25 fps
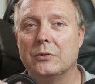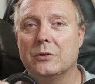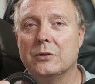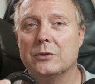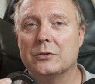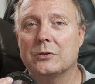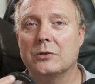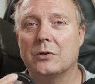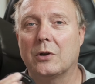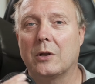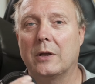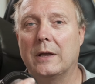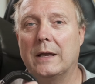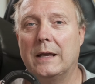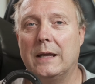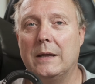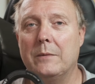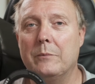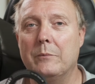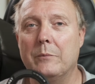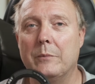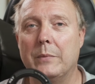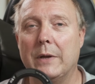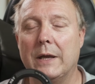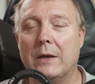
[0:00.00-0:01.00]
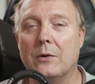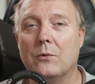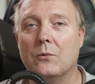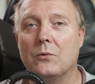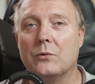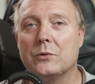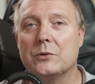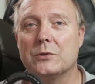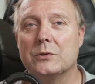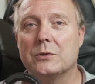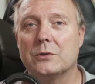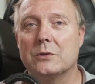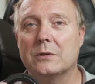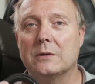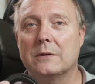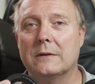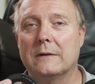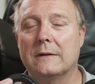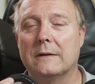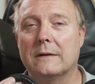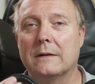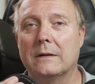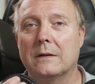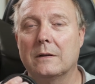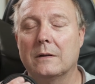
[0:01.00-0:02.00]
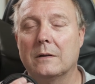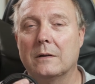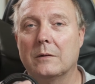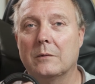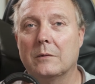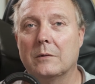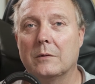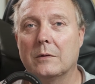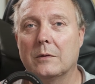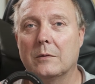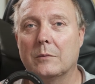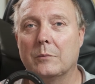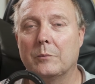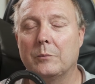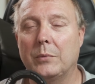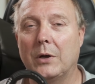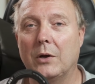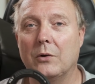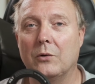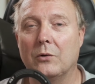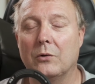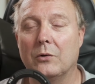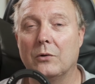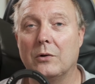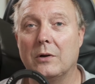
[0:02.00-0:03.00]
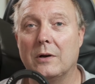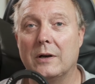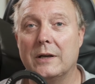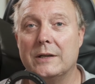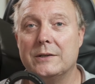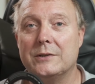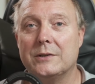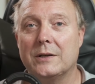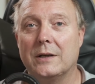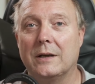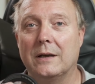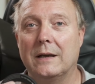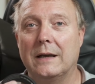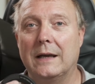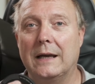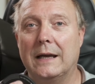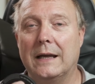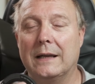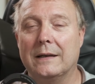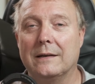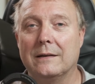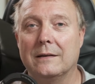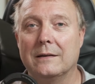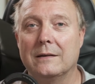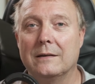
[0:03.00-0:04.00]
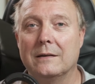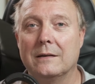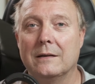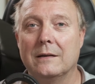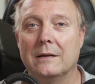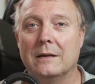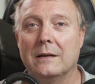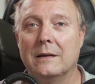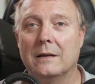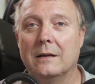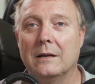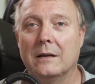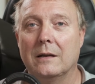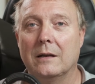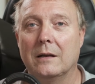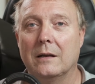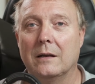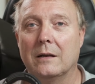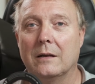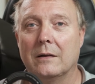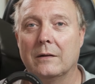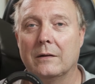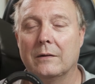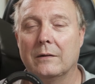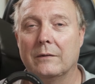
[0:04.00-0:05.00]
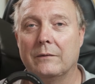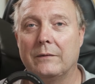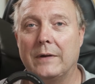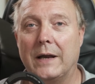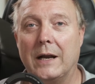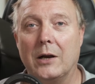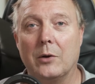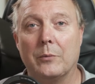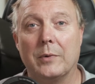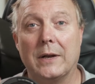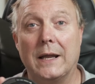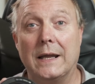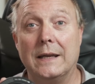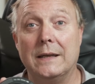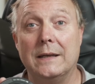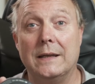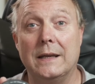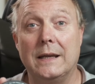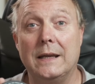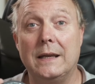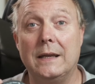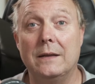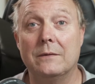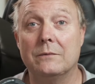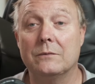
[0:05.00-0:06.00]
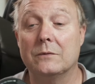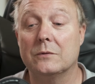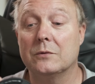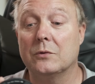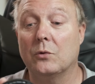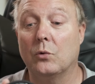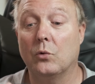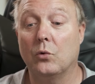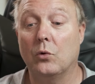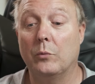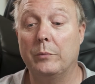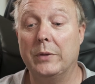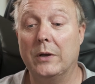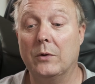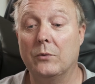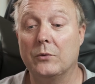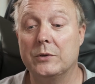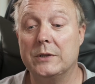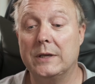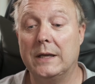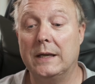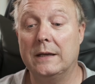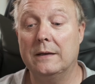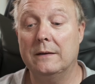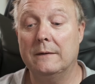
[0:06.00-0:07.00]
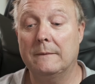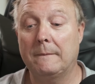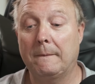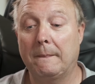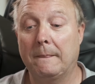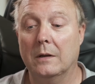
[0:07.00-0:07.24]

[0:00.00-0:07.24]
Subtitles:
that's got an inbuilt polarizer and variable ND all built in.